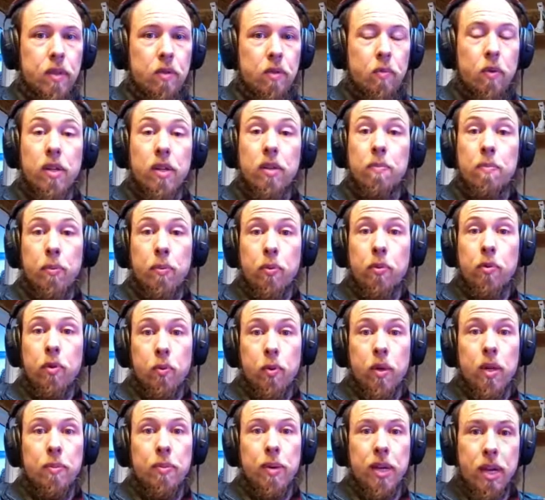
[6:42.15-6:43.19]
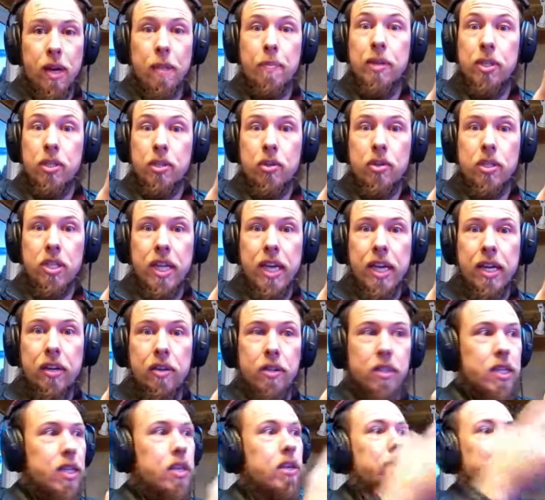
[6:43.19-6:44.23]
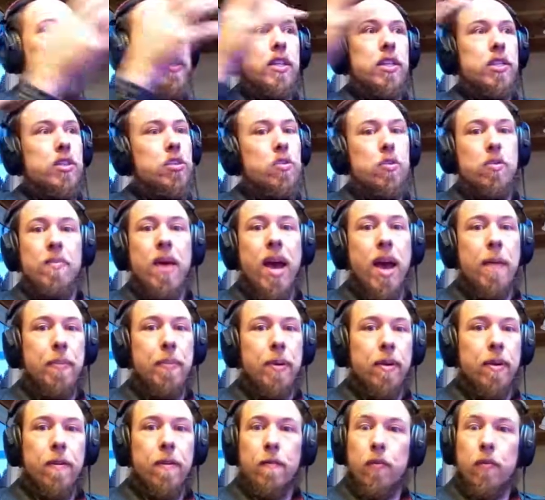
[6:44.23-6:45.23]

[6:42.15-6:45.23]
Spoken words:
When you bring it up and search later, it's like I've got this huge map.